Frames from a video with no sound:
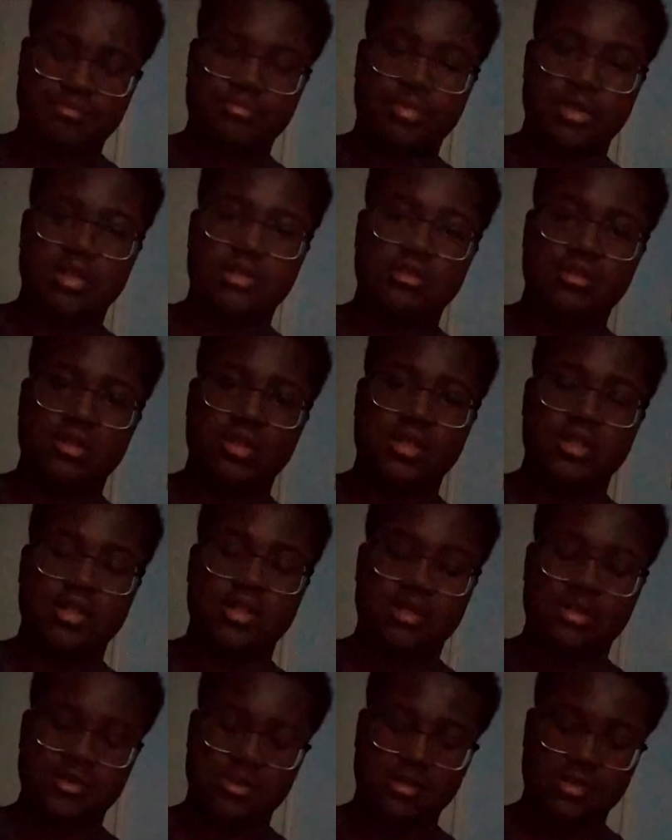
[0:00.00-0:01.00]
part of the
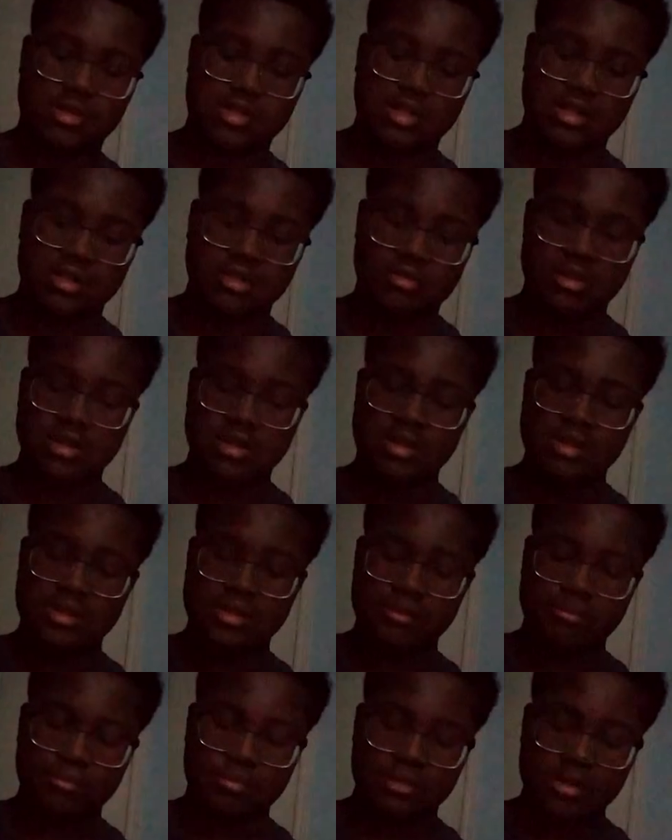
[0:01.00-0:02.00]
song. So
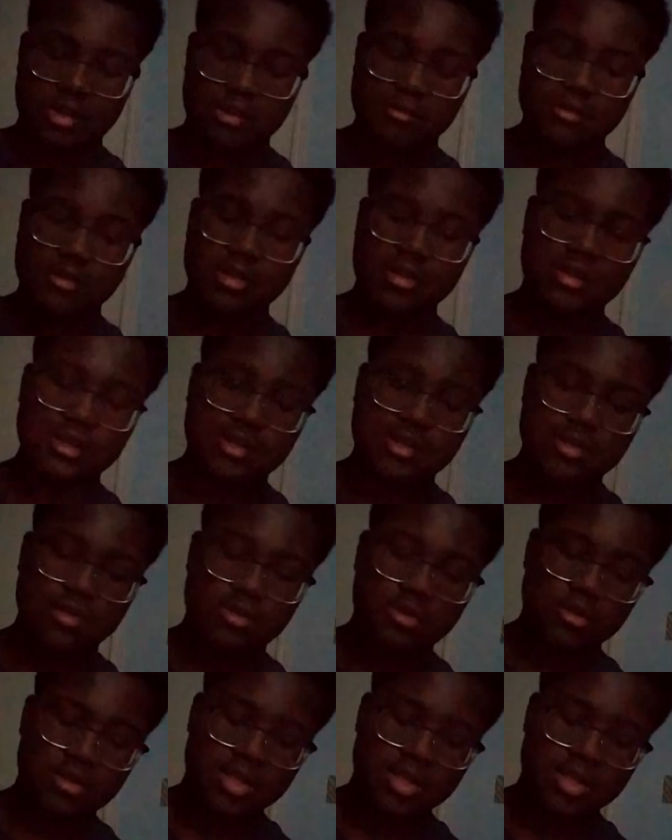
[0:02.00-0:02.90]
I'm gonna call these quarters.